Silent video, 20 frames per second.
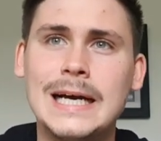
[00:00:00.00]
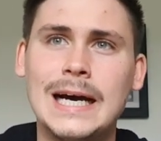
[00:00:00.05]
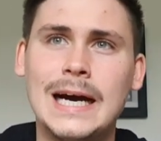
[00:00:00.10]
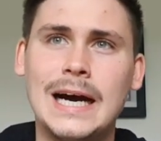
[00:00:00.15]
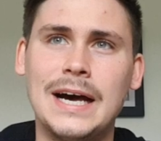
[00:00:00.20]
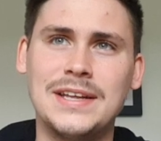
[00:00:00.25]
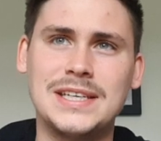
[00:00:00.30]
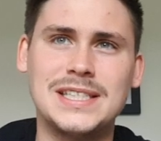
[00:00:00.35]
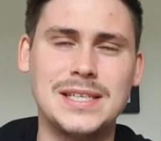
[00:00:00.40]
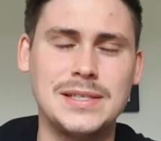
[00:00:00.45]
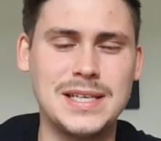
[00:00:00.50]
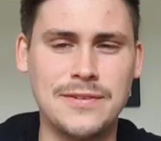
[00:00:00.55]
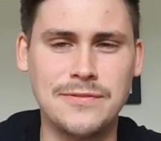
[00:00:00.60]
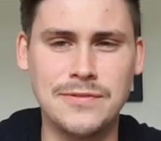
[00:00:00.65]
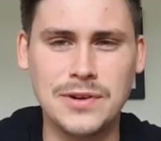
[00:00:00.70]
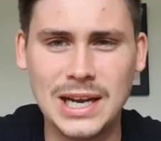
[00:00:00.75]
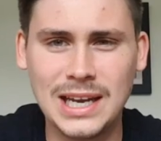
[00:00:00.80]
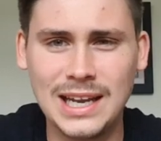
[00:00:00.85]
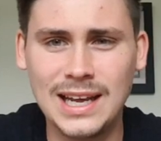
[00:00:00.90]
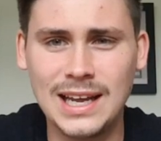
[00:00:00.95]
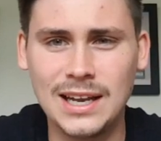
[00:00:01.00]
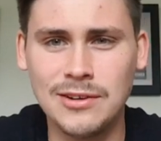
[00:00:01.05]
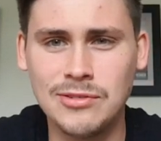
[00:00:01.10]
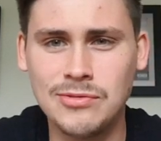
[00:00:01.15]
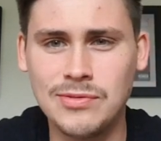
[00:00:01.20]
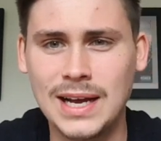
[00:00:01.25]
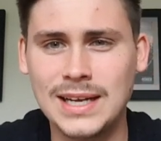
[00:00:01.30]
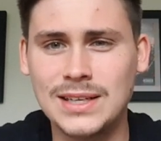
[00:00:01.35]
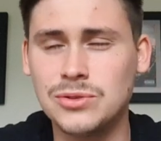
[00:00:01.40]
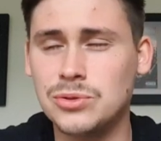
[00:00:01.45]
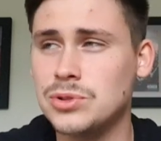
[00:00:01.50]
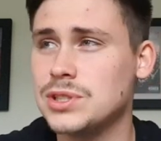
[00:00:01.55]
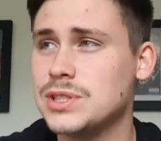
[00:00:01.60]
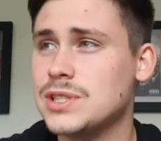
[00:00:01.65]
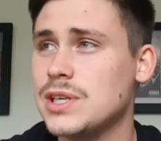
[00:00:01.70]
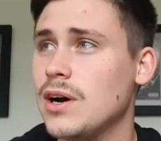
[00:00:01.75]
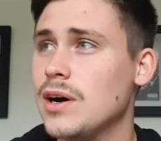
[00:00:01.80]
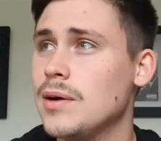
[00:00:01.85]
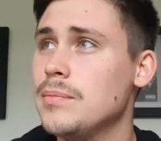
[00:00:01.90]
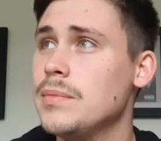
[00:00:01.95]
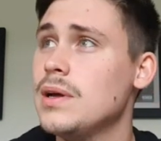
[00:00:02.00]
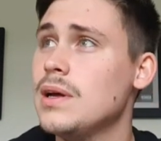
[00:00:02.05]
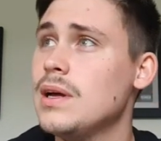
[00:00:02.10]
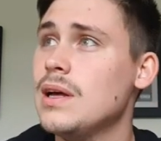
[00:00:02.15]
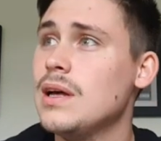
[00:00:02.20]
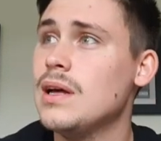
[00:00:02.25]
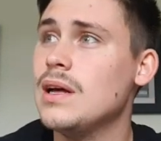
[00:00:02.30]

Uh, they seem to have very little effect all the time.